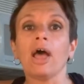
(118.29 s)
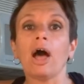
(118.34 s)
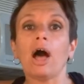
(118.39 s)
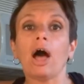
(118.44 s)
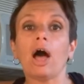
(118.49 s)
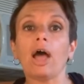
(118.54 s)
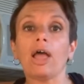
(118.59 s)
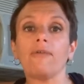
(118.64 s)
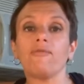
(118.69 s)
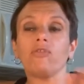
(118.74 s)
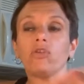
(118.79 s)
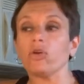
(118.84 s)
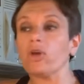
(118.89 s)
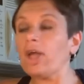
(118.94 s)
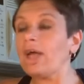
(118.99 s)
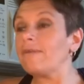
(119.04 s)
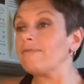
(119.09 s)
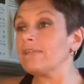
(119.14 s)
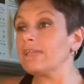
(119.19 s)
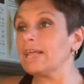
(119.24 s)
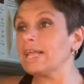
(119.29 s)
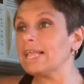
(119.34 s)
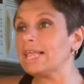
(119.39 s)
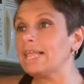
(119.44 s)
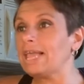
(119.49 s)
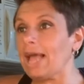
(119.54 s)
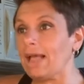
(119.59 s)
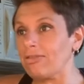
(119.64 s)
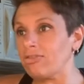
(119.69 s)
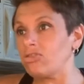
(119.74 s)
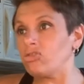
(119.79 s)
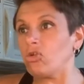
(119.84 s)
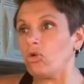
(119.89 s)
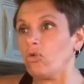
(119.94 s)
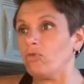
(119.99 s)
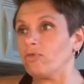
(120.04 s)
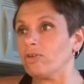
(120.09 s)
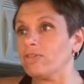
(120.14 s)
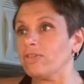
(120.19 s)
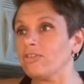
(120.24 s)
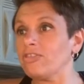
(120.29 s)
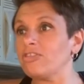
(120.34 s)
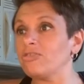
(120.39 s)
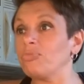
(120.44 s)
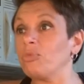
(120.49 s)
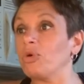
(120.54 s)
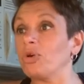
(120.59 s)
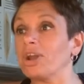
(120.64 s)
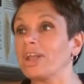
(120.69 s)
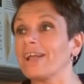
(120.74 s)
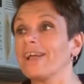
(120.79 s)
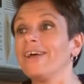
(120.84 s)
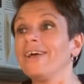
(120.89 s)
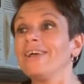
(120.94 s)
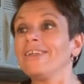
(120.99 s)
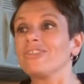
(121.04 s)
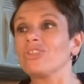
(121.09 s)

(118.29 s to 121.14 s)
If you're having a guest over this morning.